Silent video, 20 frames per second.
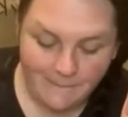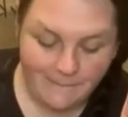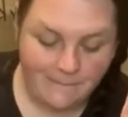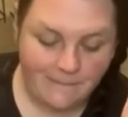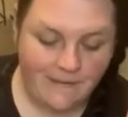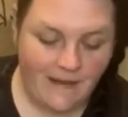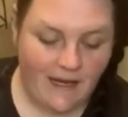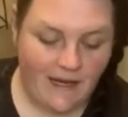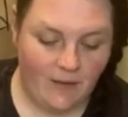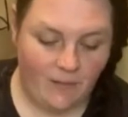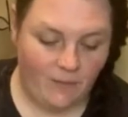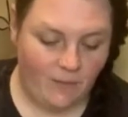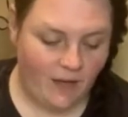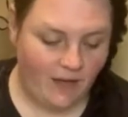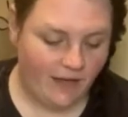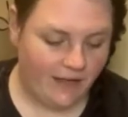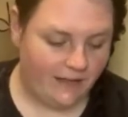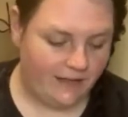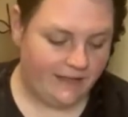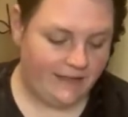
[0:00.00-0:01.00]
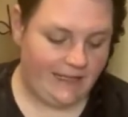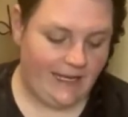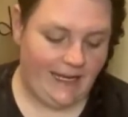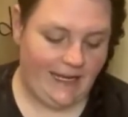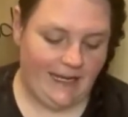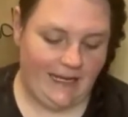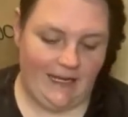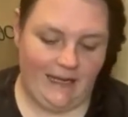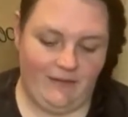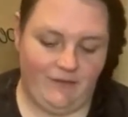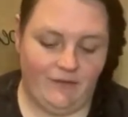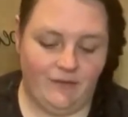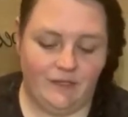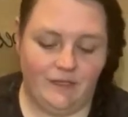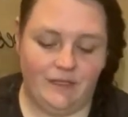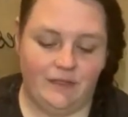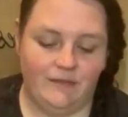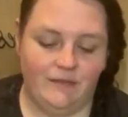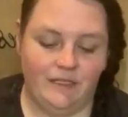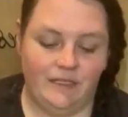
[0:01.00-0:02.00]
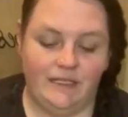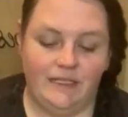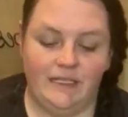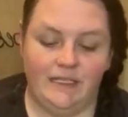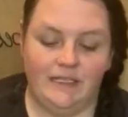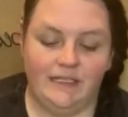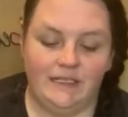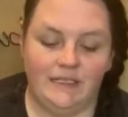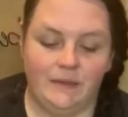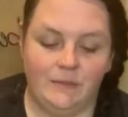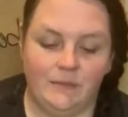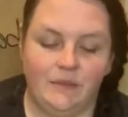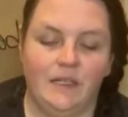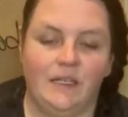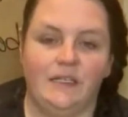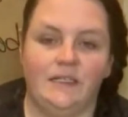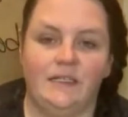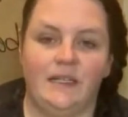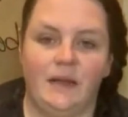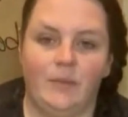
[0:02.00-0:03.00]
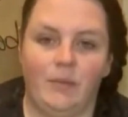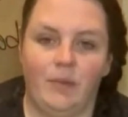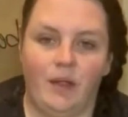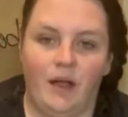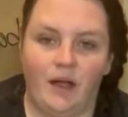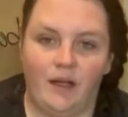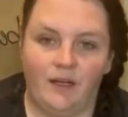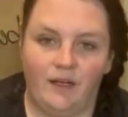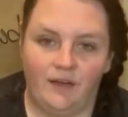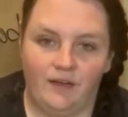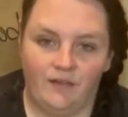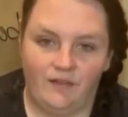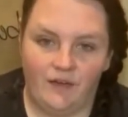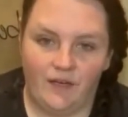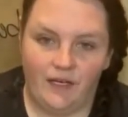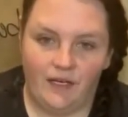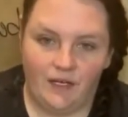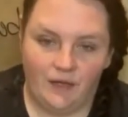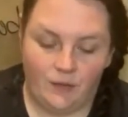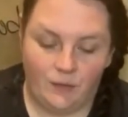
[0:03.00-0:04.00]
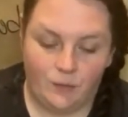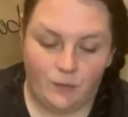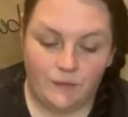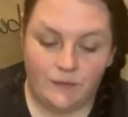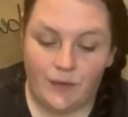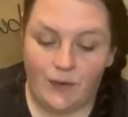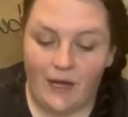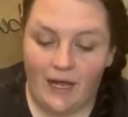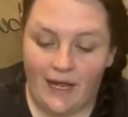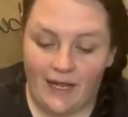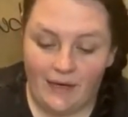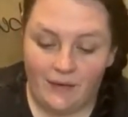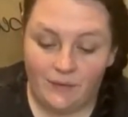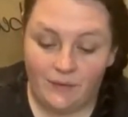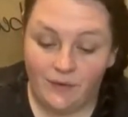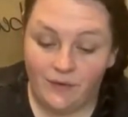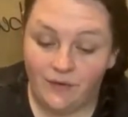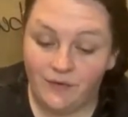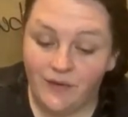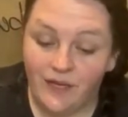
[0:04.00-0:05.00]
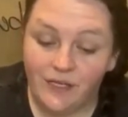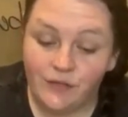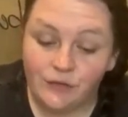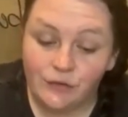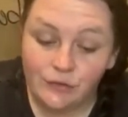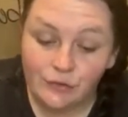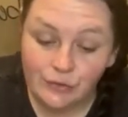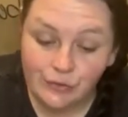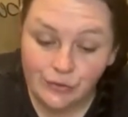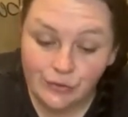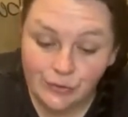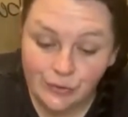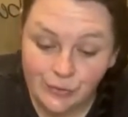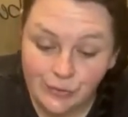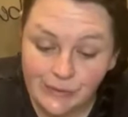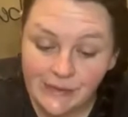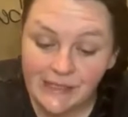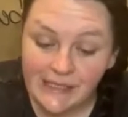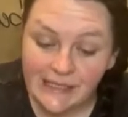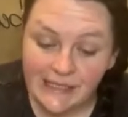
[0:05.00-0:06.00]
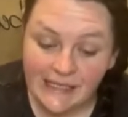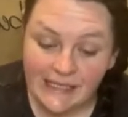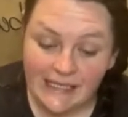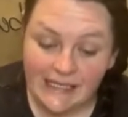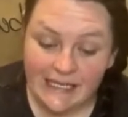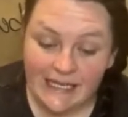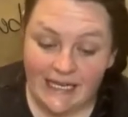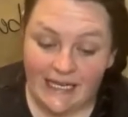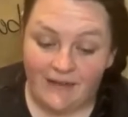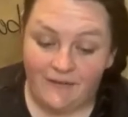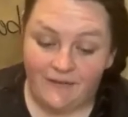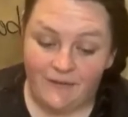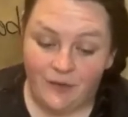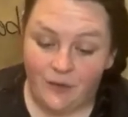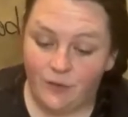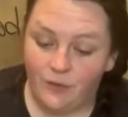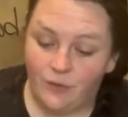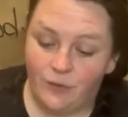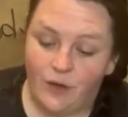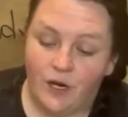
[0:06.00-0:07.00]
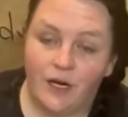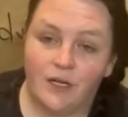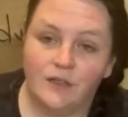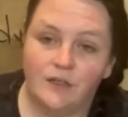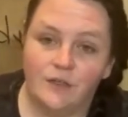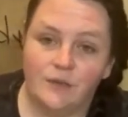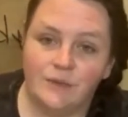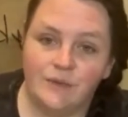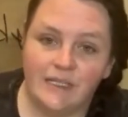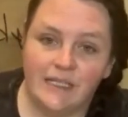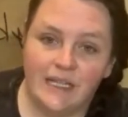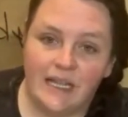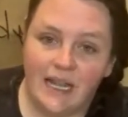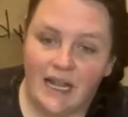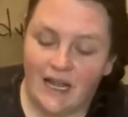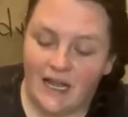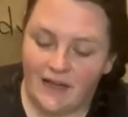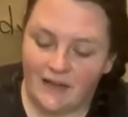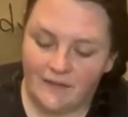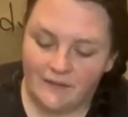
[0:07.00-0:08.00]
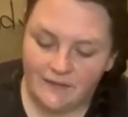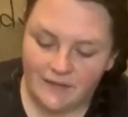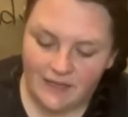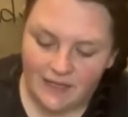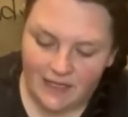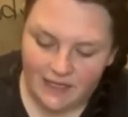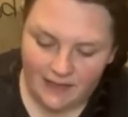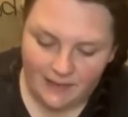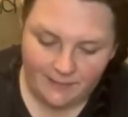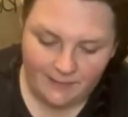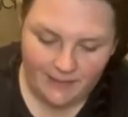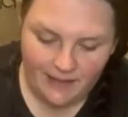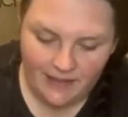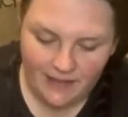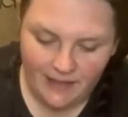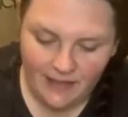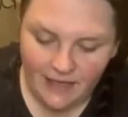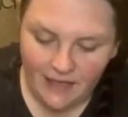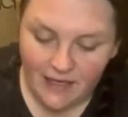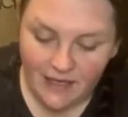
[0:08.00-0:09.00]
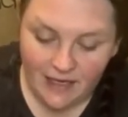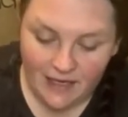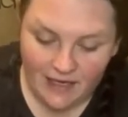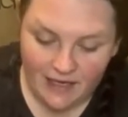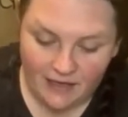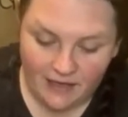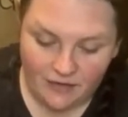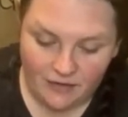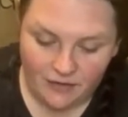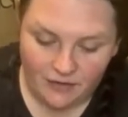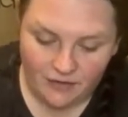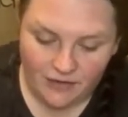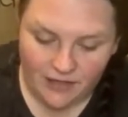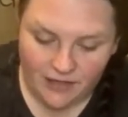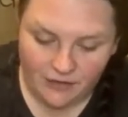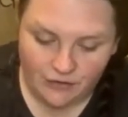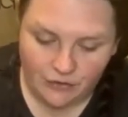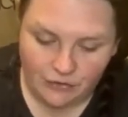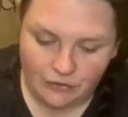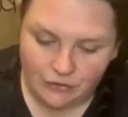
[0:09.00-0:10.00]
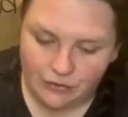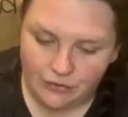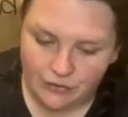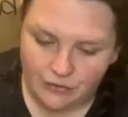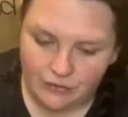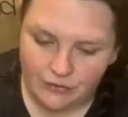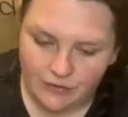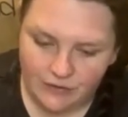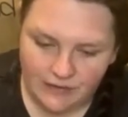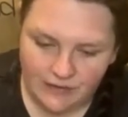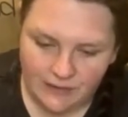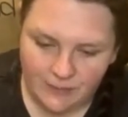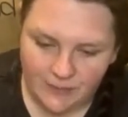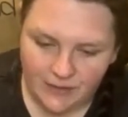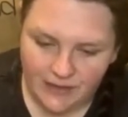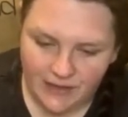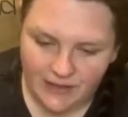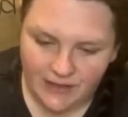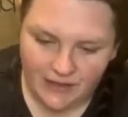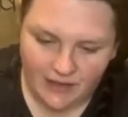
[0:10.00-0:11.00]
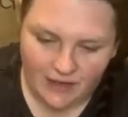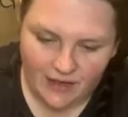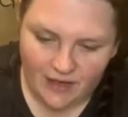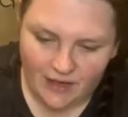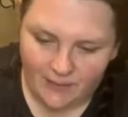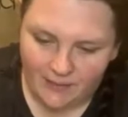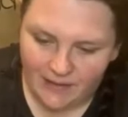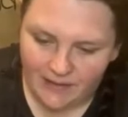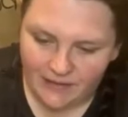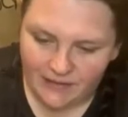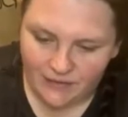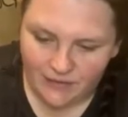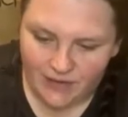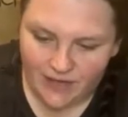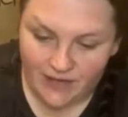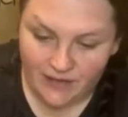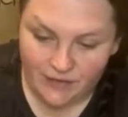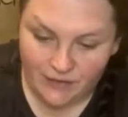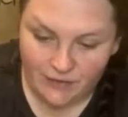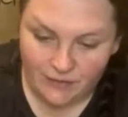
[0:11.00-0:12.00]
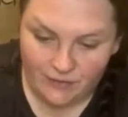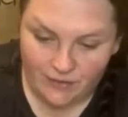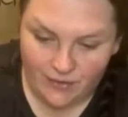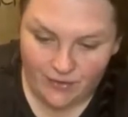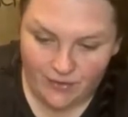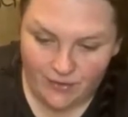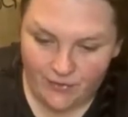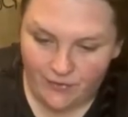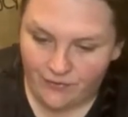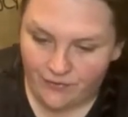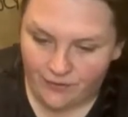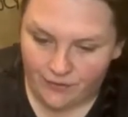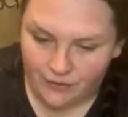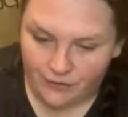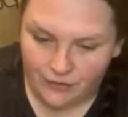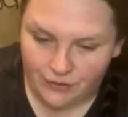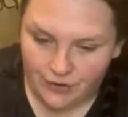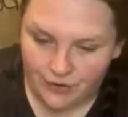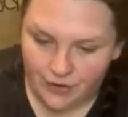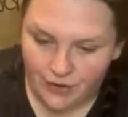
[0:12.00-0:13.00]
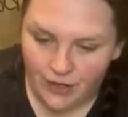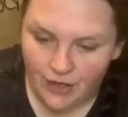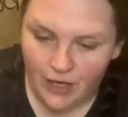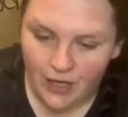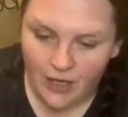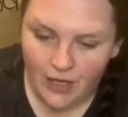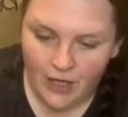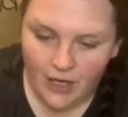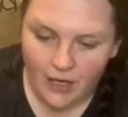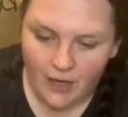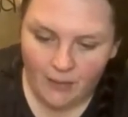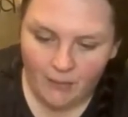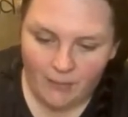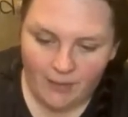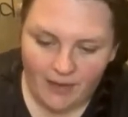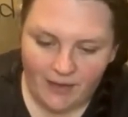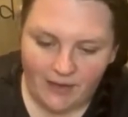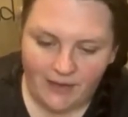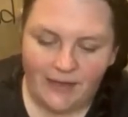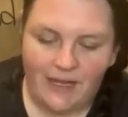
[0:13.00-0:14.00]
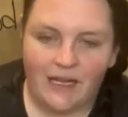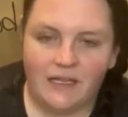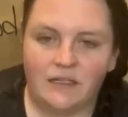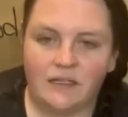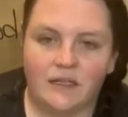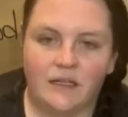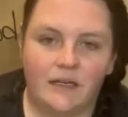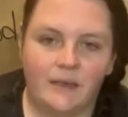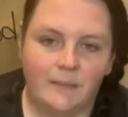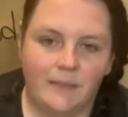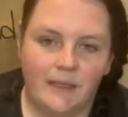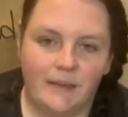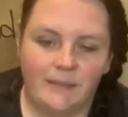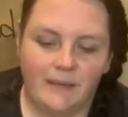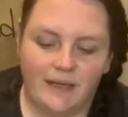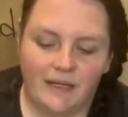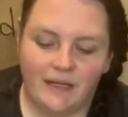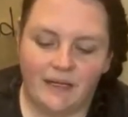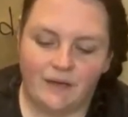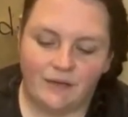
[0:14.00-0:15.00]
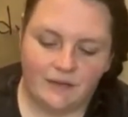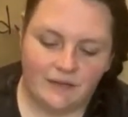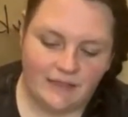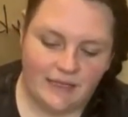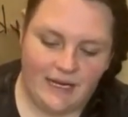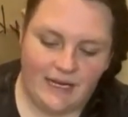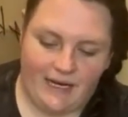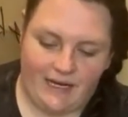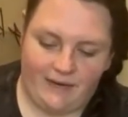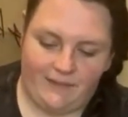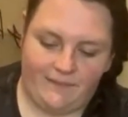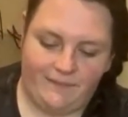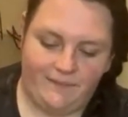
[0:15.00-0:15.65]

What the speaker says: They don't want us seeing it for some reason, and sometimes they block your video. So I don't know if that's true. If you are doing lives like me and you know that's true, just put it in the comments so I do know for sure. But that's gonna be my little saying.